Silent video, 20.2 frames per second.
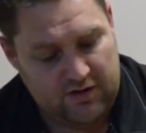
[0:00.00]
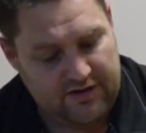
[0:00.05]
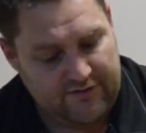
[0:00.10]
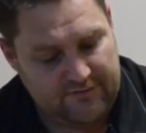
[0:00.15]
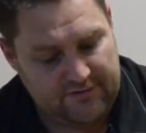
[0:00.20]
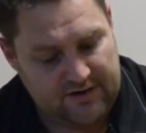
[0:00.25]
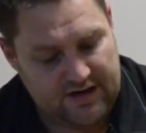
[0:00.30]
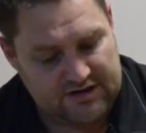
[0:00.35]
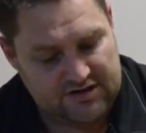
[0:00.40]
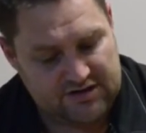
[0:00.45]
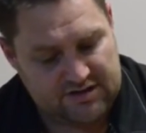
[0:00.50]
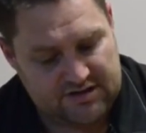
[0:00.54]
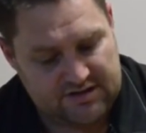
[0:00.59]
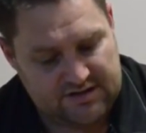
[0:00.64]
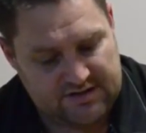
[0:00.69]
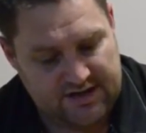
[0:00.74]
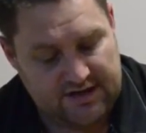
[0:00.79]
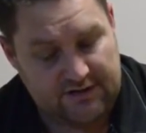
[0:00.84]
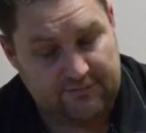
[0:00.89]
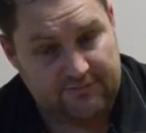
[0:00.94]

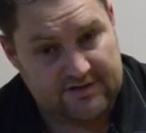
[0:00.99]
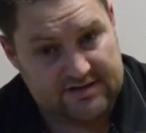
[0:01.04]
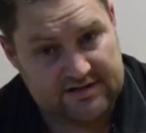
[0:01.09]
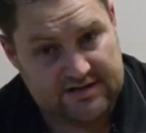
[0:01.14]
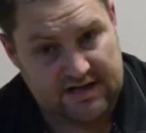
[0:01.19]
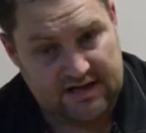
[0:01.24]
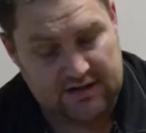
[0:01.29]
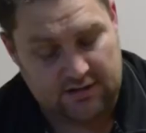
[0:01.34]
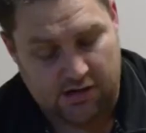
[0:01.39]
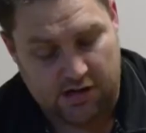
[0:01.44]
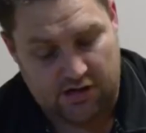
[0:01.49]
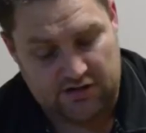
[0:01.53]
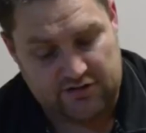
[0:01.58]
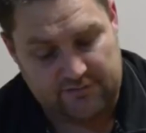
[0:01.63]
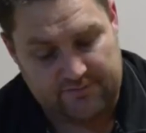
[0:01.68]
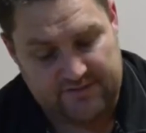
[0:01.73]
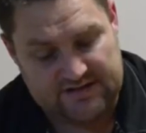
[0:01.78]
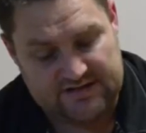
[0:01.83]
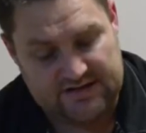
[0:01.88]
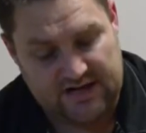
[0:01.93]
flashes that are
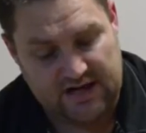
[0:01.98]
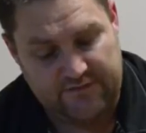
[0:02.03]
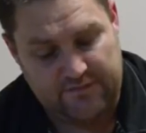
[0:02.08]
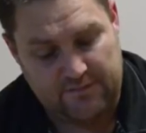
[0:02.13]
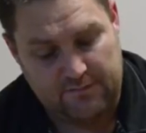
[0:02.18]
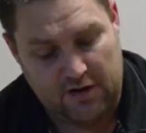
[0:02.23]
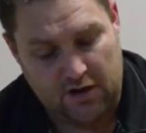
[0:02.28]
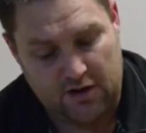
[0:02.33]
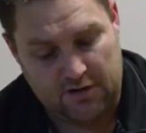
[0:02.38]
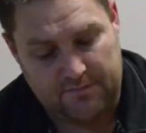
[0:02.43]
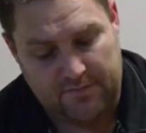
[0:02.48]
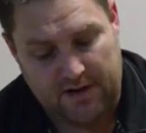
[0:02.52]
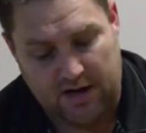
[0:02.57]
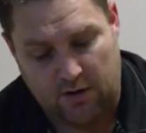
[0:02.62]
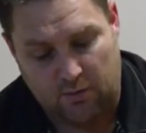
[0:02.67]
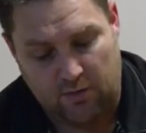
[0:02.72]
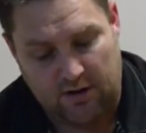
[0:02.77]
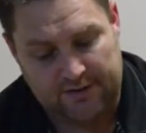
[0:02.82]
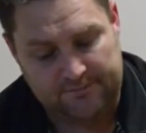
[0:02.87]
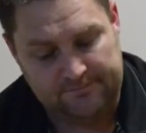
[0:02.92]
to receiver mode,
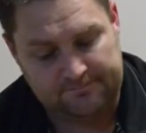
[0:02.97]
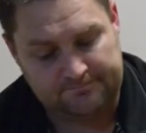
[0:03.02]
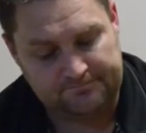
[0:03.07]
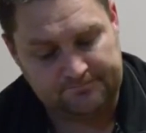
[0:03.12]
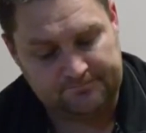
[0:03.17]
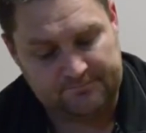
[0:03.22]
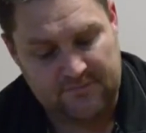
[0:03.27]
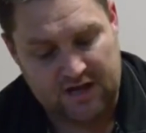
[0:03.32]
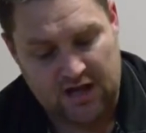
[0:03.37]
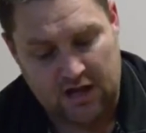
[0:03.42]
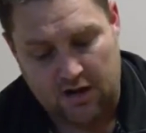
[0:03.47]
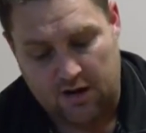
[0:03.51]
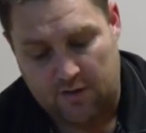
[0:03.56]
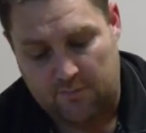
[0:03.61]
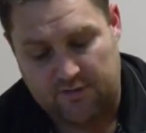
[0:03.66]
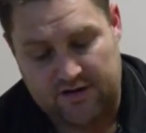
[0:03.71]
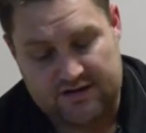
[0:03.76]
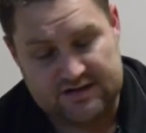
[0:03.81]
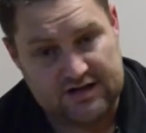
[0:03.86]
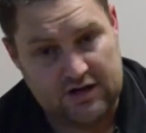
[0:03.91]
bar 1,
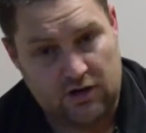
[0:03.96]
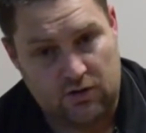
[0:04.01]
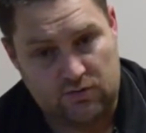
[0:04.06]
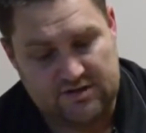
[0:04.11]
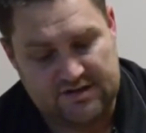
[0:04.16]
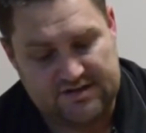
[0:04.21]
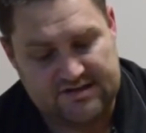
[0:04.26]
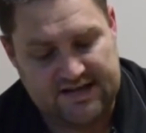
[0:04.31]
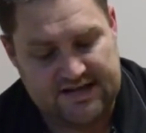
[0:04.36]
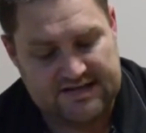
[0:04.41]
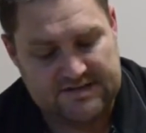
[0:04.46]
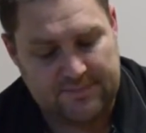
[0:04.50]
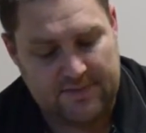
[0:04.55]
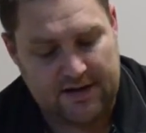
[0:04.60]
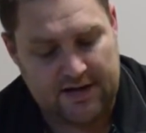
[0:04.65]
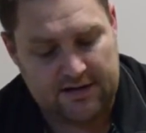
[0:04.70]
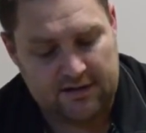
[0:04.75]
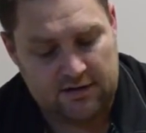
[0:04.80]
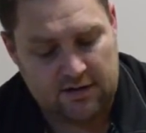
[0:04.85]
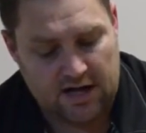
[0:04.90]
press and hold your test
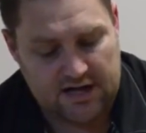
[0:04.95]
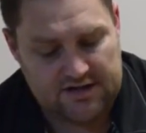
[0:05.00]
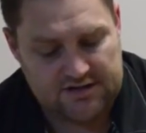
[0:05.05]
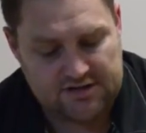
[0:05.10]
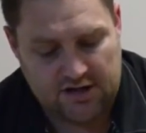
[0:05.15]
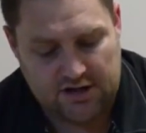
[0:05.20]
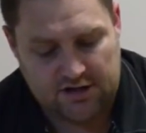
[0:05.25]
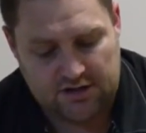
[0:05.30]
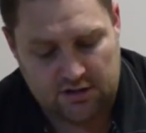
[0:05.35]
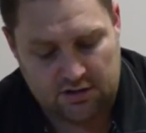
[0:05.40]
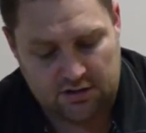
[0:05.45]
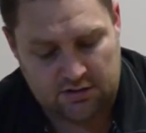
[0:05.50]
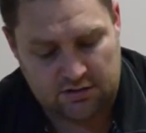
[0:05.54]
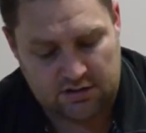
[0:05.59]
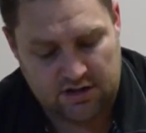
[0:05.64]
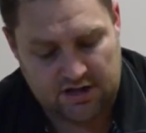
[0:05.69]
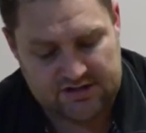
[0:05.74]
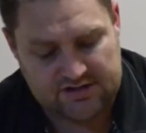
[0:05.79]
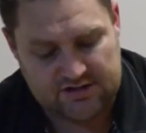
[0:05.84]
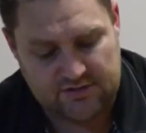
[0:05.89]
button and turn it
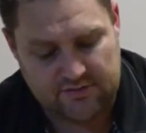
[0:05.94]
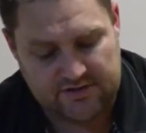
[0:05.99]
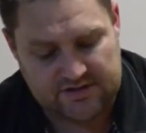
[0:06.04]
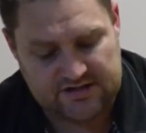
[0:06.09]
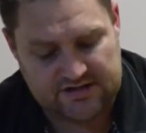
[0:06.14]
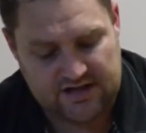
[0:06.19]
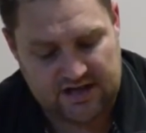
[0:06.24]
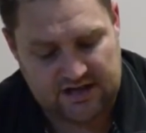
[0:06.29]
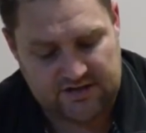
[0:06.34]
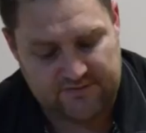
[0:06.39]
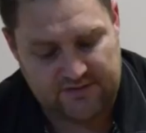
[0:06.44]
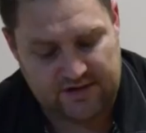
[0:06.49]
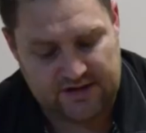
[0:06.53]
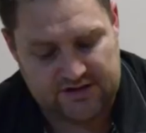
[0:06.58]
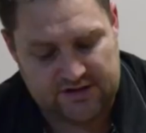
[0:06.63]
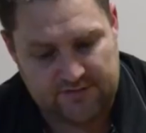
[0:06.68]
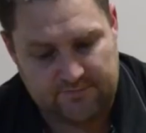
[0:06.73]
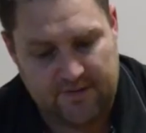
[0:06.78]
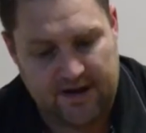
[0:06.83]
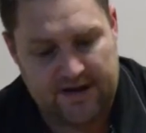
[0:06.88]
on until this starts
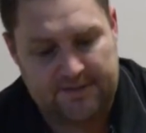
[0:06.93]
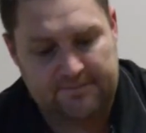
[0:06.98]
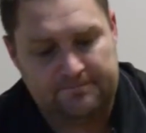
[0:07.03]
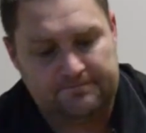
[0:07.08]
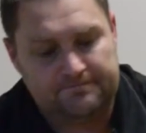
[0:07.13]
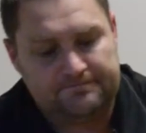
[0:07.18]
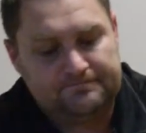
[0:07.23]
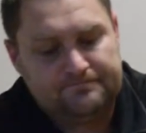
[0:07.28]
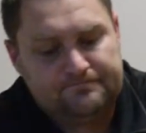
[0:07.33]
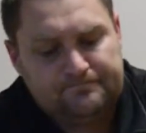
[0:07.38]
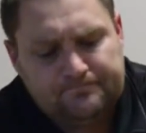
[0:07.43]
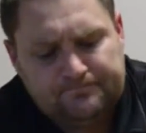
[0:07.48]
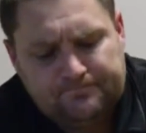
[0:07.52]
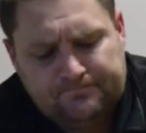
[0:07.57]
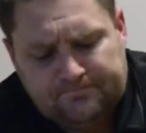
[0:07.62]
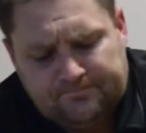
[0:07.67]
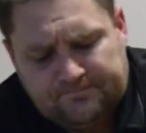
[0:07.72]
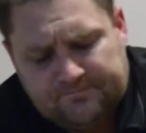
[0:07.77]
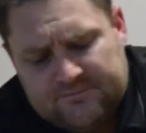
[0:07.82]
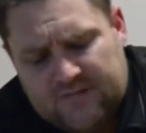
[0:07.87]
flashing red.
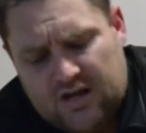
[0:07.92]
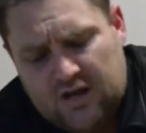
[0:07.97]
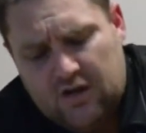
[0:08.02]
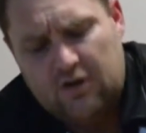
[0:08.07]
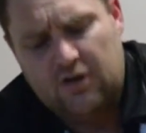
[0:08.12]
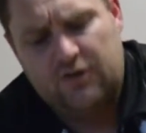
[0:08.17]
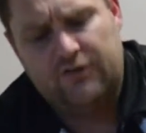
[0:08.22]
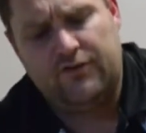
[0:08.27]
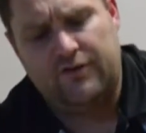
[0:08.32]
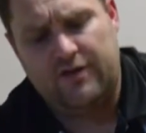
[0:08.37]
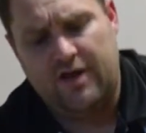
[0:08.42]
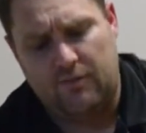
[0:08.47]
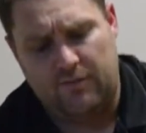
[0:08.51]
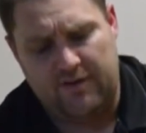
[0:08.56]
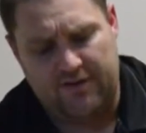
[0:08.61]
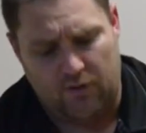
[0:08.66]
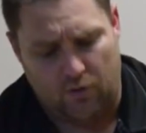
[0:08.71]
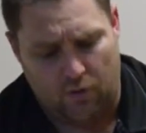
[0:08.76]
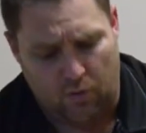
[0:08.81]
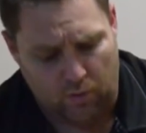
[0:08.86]
Do that
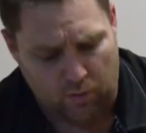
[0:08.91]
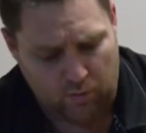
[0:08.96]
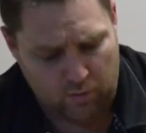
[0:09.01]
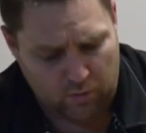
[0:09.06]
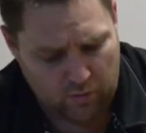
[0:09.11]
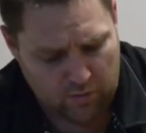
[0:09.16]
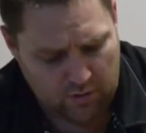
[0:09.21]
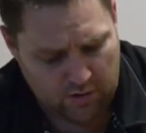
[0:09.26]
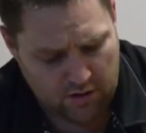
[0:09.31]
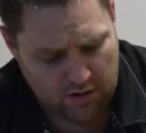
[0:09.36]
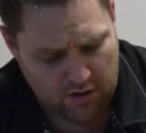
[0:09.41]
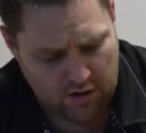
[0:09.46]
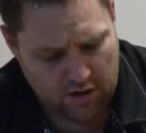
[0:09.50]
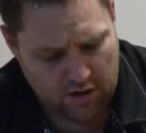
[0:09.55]
with all